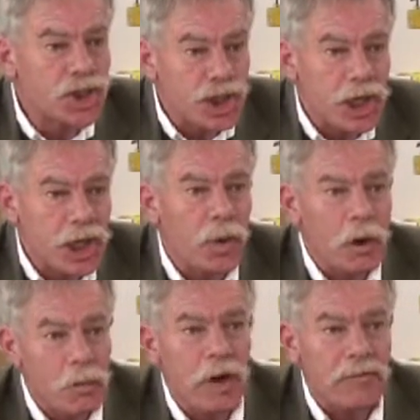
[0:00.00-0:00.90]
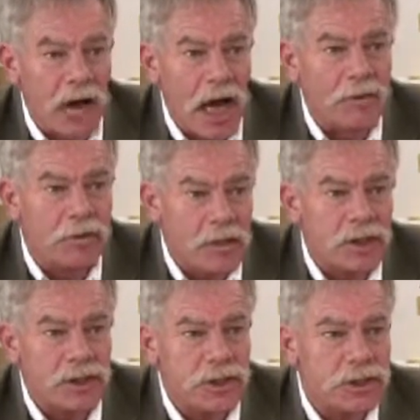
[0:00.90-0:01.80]
GE 1.5 or
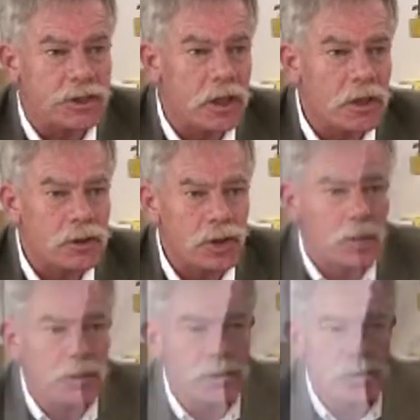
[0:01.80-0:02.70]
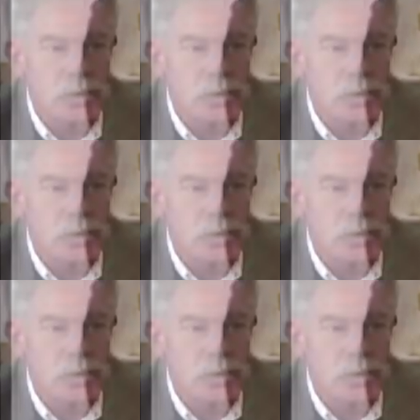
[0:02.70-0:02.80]
Vestas turbines.